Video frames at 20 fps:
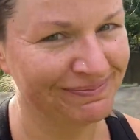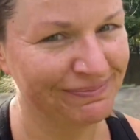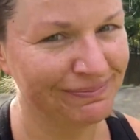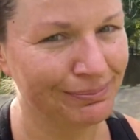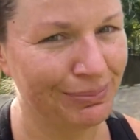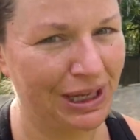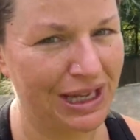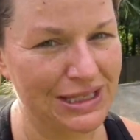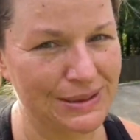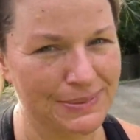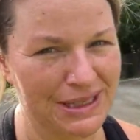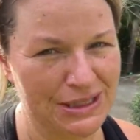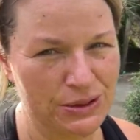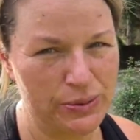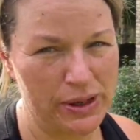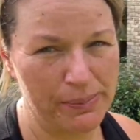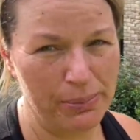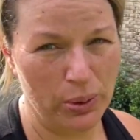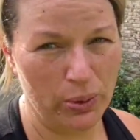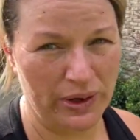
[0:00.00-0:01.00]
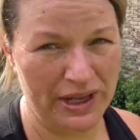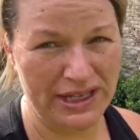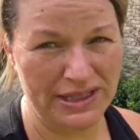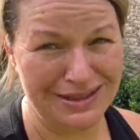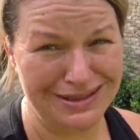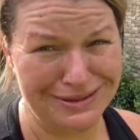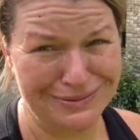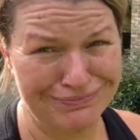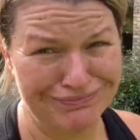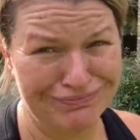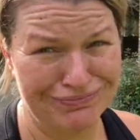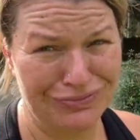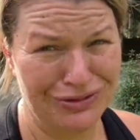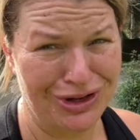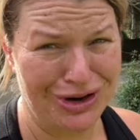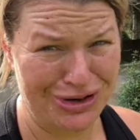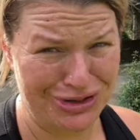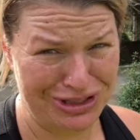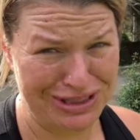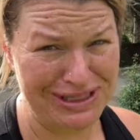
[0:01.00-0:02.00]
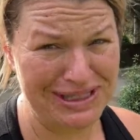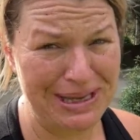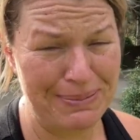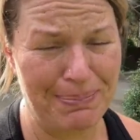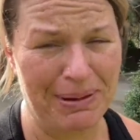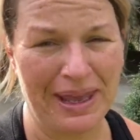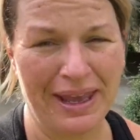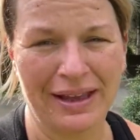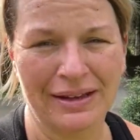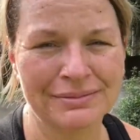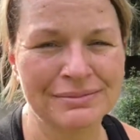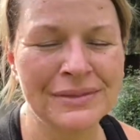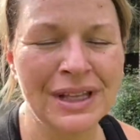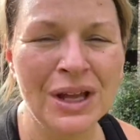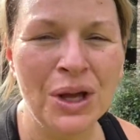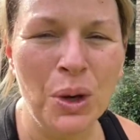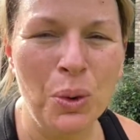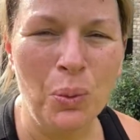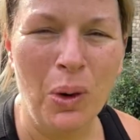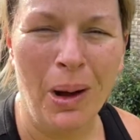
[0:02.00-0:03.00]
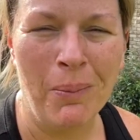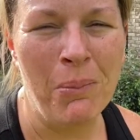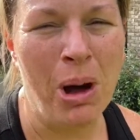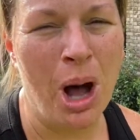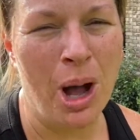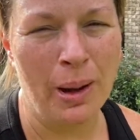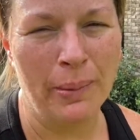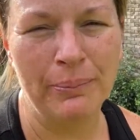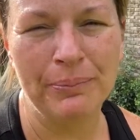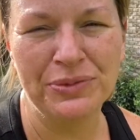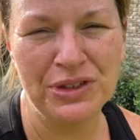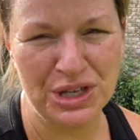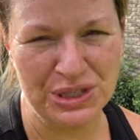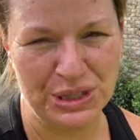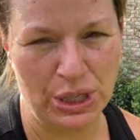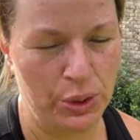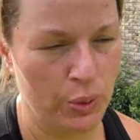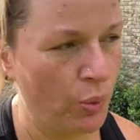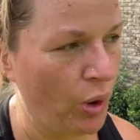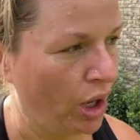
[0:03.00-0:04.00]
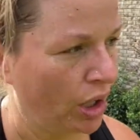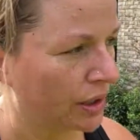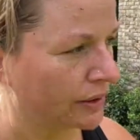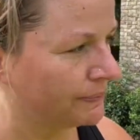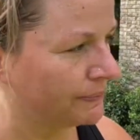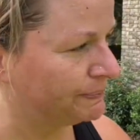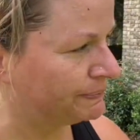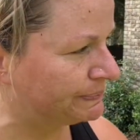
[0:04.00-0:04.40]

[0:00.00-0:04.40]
because my sweet boys are sleeping while mom does all the work.